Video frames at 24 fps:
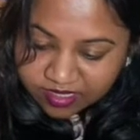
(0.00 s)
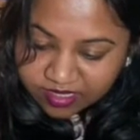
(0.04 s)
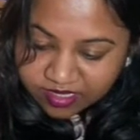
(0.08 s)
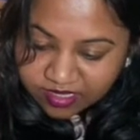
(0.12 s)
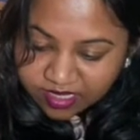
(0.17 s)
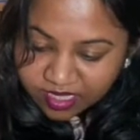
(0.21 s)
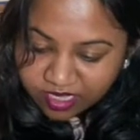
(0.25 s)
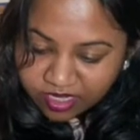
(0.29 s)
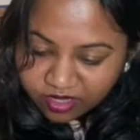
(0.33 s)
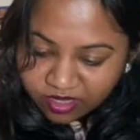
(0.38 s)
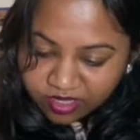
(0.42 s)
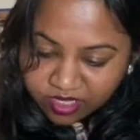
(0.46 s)

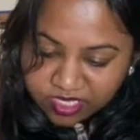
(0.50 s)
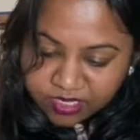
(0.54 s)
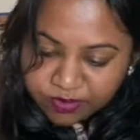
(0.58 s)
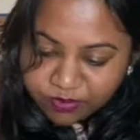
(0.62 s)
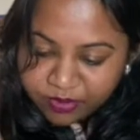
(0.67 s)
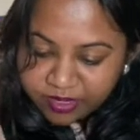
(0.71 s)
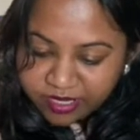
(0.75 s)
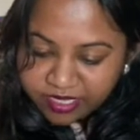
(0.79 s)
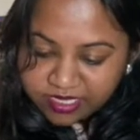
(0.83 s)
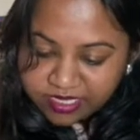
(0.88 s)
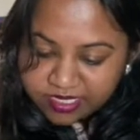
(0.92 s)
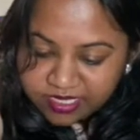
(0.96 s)
And you can
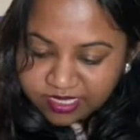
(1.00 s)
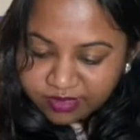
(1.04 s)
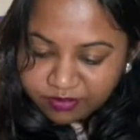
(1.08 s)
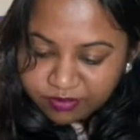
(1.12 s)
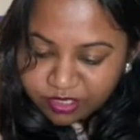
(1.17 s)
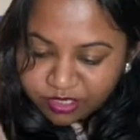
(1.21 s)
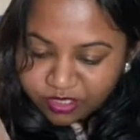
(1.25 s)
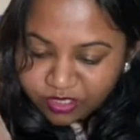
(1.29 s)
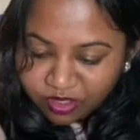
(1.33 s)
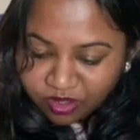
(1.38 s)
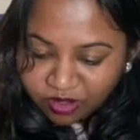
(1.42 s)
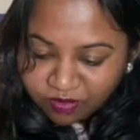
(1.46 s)
sprinkle some on
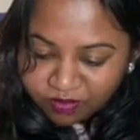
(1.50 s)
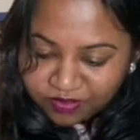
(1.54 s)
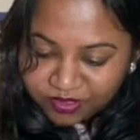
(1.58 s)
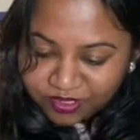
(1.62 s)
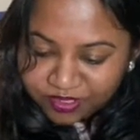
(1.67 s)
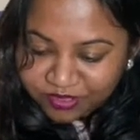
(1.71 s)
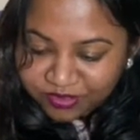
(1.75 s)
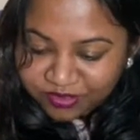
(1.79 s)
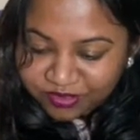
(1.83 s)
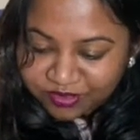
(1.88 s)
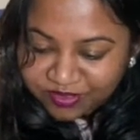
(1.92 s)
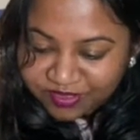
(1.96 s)
top
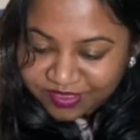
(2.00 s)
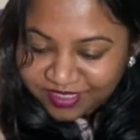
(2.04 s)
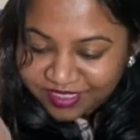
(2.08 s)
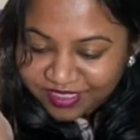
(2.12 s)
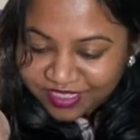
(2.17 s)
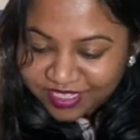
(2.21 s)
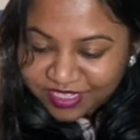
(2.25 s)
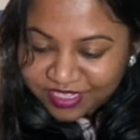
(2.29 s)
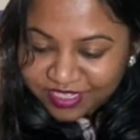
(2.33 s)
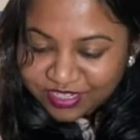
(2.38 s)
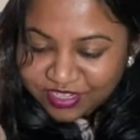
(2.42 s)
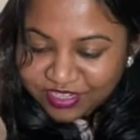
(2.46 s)
too
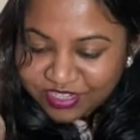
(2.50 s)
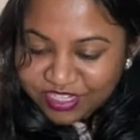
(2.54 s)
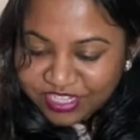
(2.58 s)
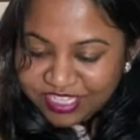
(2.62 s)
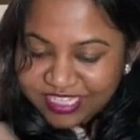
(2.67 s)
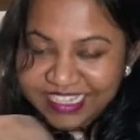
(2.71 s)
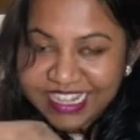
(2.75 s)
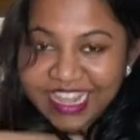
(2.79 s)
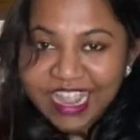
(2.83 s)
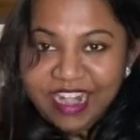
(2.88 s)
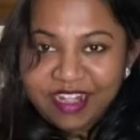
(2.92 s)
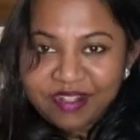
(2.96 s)
to
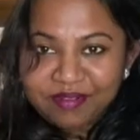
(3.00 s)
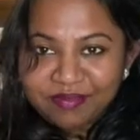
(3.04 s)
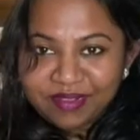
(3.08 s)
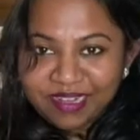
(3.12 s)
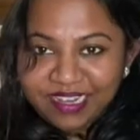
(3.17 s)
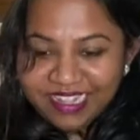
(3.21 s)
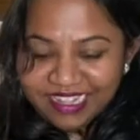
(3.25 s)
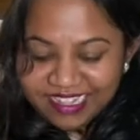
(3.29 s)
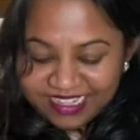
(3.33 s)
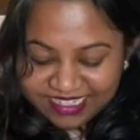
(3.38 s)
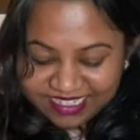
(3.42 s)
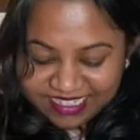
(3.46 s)
just
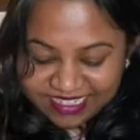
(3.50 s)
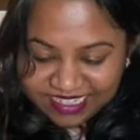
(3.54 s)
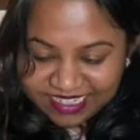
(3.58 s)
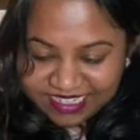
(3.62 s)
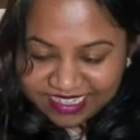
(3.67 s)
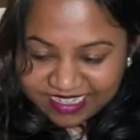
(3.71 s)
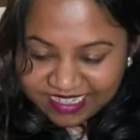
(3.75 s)
caramelize it.